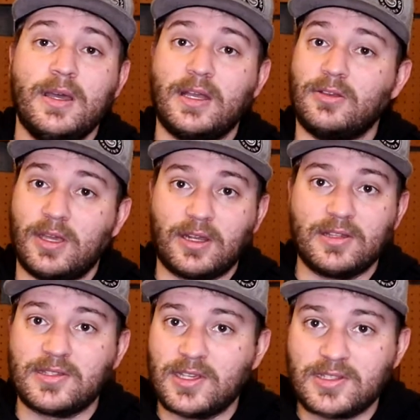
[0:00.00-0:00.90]
And you get a
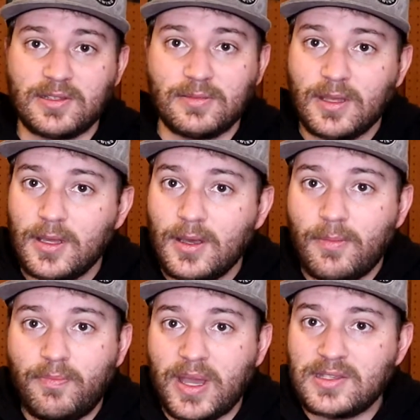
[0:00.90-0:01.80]
consistent
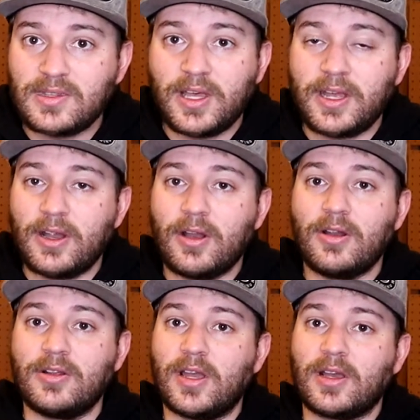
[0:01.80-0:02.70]
base
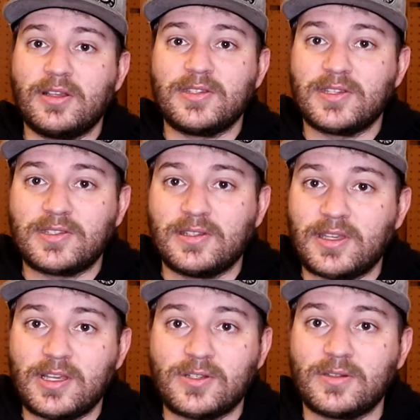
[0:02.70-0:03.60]
layer, you get consistent
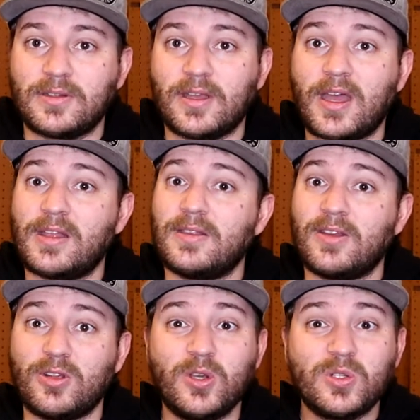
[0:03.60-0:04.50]
adhesion, and
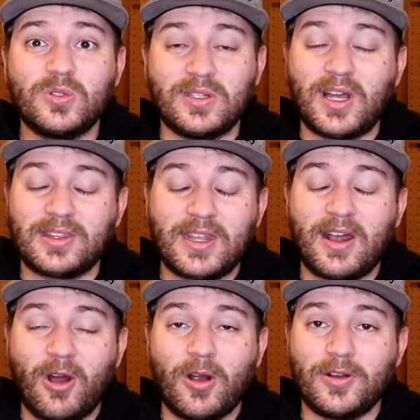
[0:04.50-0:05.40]
they're usually not
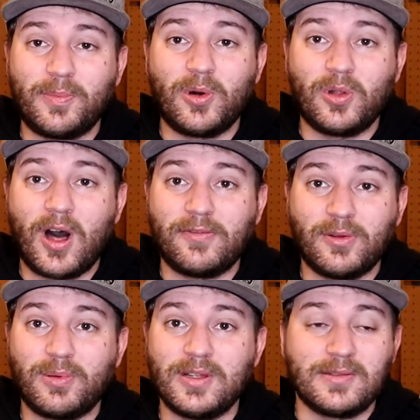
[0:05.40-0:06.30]
that hard to pull off
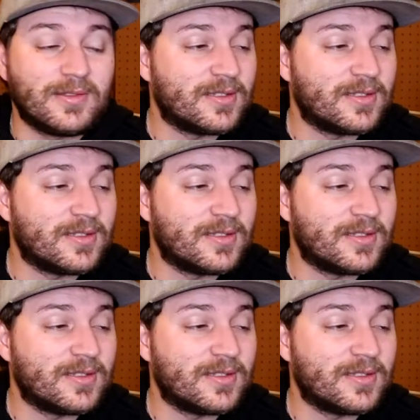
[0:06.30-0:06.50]
your print.